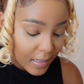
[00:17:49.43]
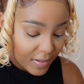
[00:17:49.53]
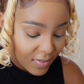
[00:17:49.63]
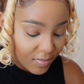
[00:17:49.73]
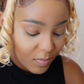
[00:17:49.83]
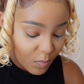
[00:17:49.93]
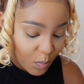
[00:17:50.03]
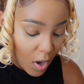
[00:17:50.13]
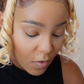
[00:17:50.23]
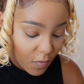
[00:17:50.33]
so
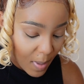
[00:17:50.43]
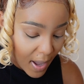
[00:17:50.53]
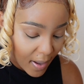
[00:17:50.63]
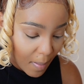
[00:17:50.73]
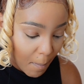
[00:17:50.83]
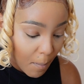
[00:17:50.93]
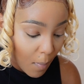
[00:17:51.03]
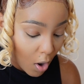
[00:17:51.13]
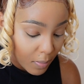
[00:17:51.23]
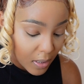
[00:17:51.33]
part of my
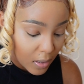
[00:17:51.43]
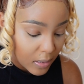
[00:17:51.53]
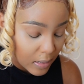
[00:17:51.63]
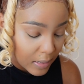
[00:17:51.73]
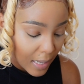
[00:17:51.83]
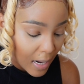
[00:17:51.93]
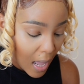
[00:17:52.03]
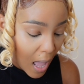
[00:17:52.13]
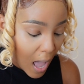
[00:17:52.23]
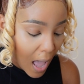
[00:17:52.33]
mom guilt is that
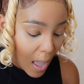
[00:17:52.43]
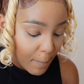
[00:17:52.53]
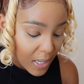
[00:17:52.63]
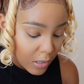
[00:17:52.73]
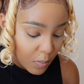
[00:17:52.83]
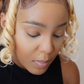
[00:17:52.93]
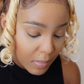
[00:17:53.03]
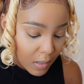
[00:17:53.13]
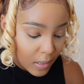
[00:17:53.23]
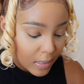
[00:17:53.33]

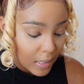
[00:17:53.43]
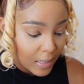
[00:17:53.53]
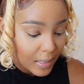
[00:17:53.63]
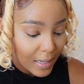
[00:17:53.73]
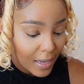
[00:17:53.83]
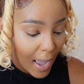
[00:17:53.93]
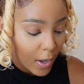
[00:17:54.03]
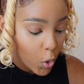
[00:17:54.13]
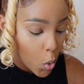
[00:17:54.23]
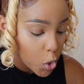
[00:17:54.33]
I
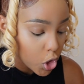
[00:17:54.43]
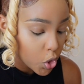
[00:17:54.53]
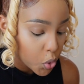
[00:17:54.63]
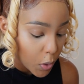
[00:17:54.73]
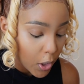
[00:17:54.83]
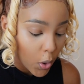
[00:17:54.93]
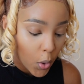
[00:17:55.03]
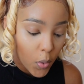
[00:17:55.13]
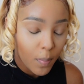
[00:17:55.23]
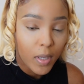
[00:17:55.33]
go straight
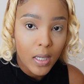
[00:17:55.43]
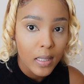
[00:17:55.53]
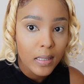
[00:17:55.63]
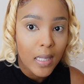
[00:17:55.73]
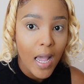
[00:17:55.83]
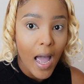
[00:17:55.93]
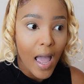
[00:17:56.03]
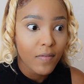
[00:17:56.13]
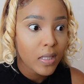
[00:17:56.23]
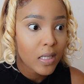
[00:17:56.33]
home because I
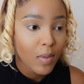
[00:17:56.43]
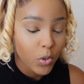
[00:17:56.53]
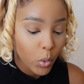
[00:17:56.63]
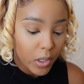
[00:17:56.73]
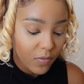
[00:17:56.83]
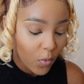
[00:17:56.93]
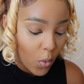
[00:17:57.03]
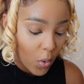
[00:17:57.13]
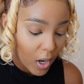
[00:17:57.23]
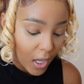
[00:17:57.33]
haven't seen my daughter for
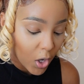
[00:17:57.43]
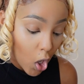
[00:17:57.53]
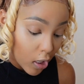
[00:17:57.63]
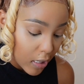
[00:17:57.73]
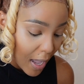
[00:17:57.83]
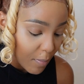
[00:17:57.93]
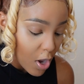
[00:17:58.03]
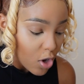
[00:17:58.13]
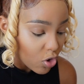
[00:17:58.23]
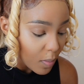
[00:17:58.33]
like a long time.
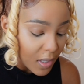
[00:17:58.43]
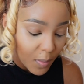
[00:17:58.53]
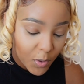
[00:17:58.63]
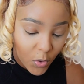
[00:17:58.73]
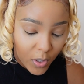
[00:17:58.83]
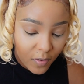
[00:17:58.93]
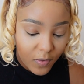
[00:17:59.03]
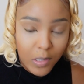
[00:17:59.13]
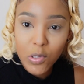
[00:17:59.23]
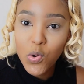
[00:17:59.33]
Drop it down below if it's